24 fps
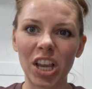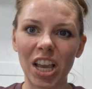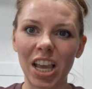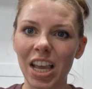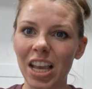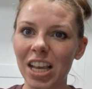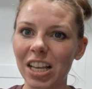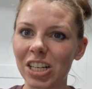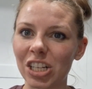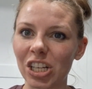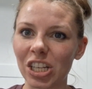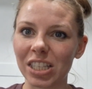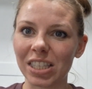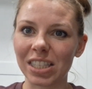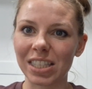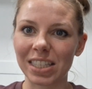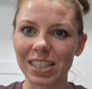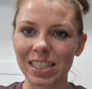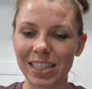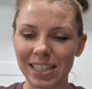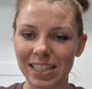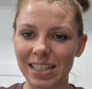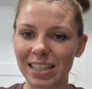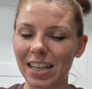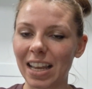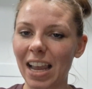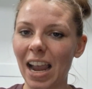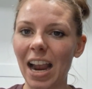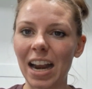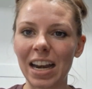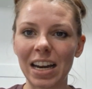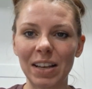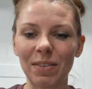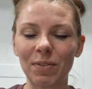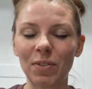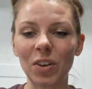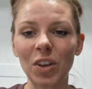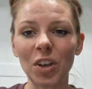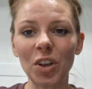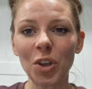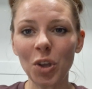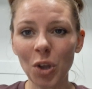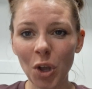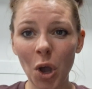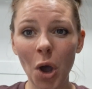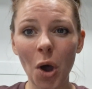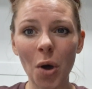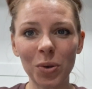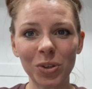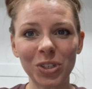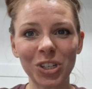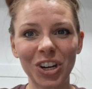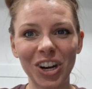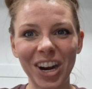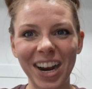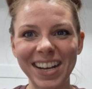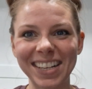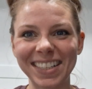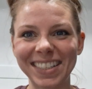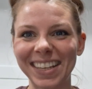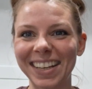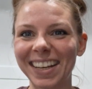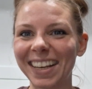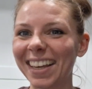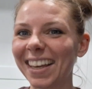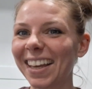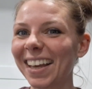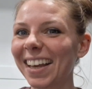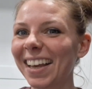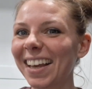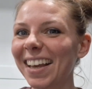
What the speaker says: he just kind of goes crazy.